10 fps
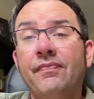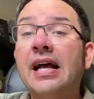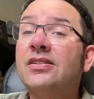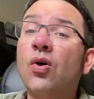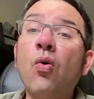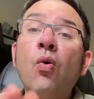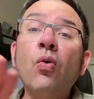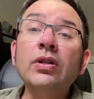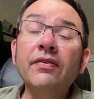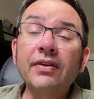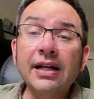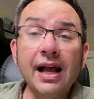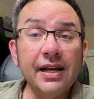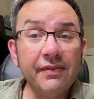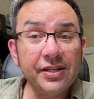That's a whole different
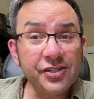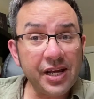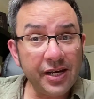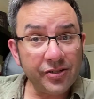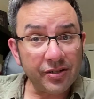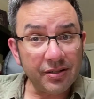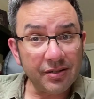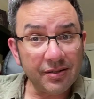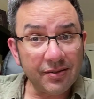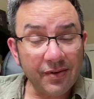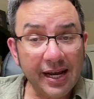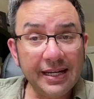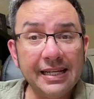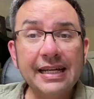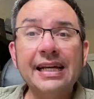kind of education, right?